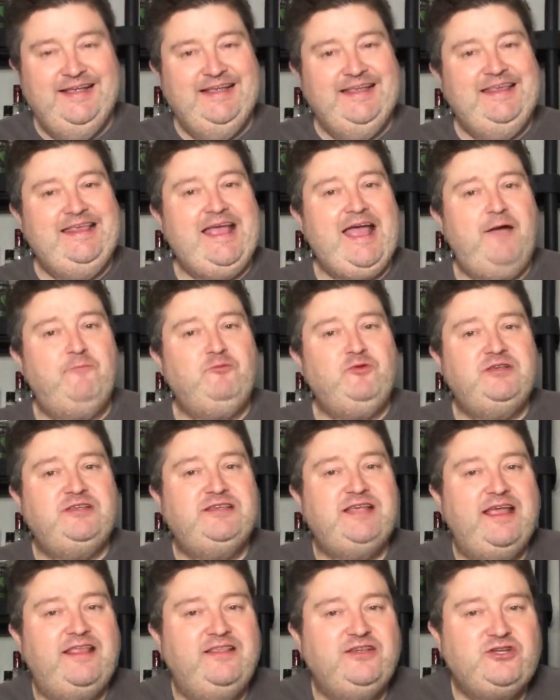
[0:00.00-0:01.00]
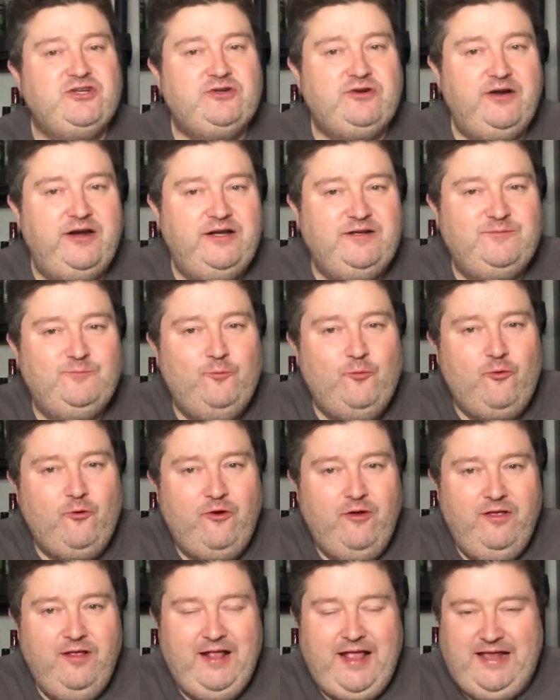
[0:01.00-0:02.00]
Yeah, I'm going to say this drinks
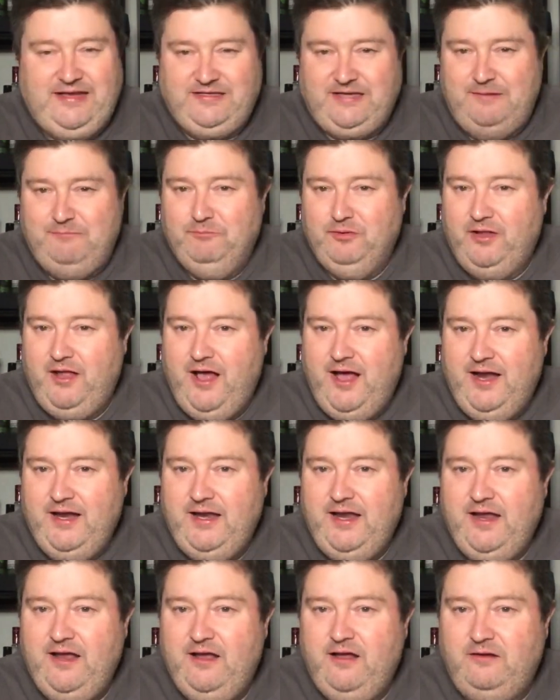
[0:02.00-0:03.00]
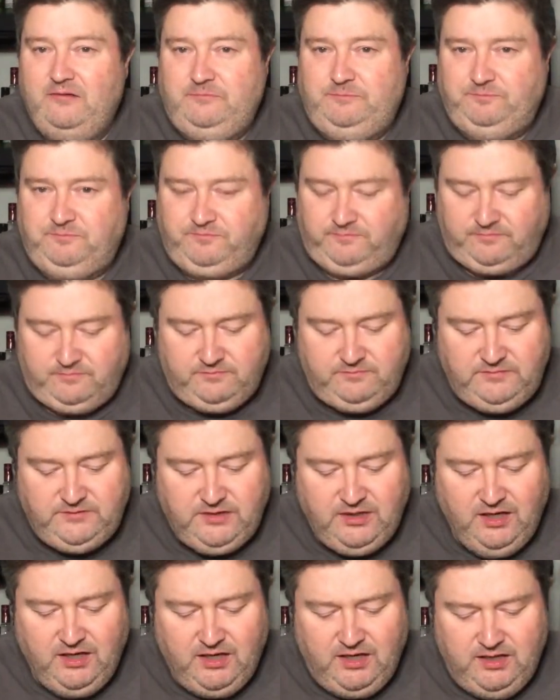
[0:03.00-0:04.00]
more as a blonde ale
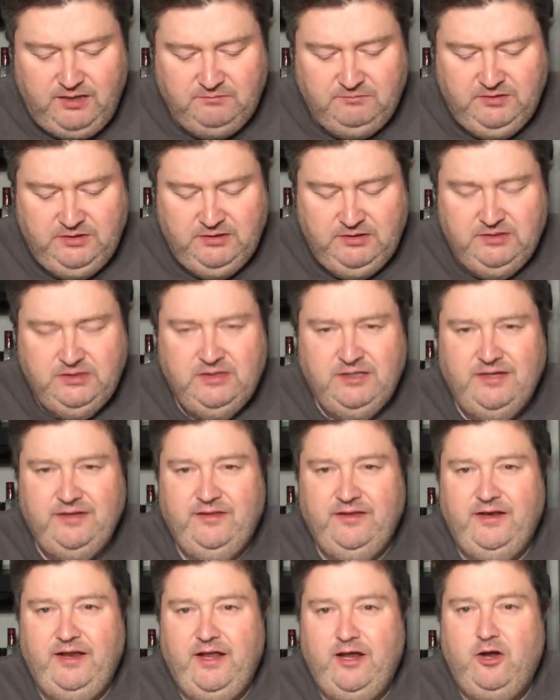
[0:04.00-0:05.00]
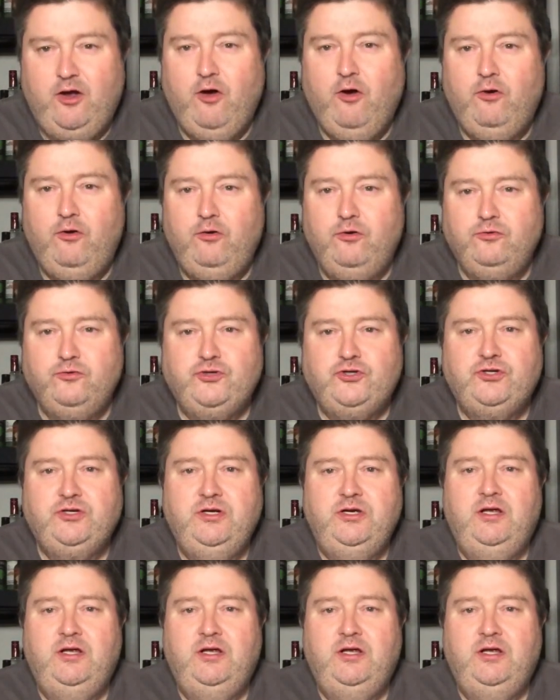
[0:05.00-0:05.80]
um, than a Kolsch.